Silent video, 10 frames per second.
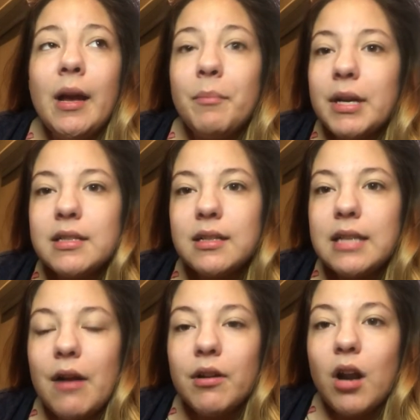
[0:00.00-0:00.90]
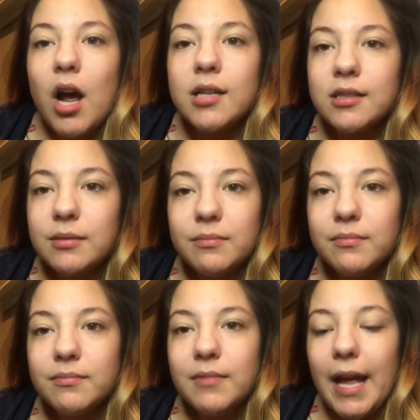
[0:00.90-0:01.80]
because it sounded awesome
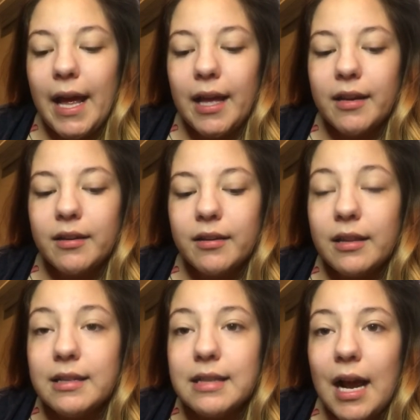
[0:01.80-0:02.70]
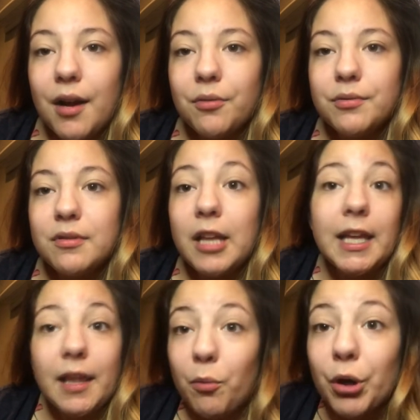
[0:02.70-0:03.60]
and they sound
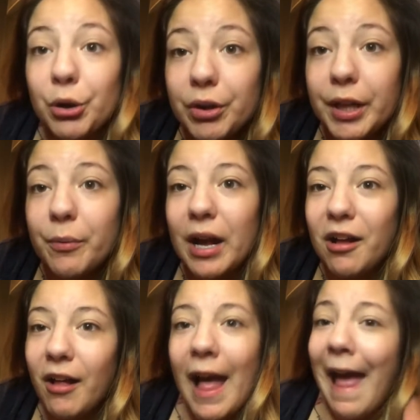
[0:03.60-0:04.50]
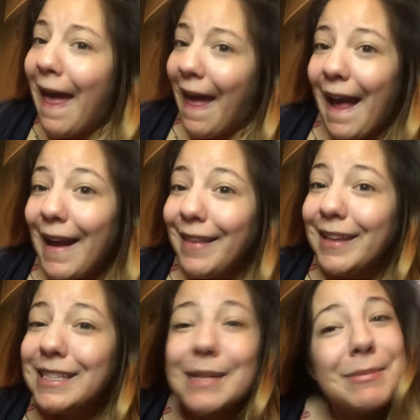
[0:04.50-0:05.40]
like they work really well and
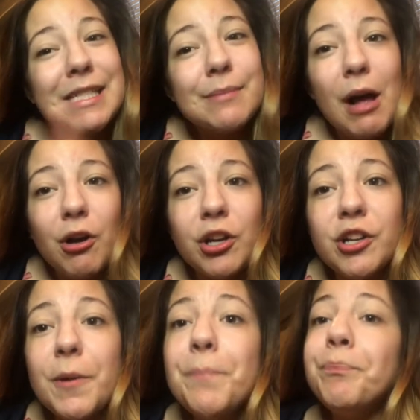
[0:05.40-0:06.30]
they seem to smell good.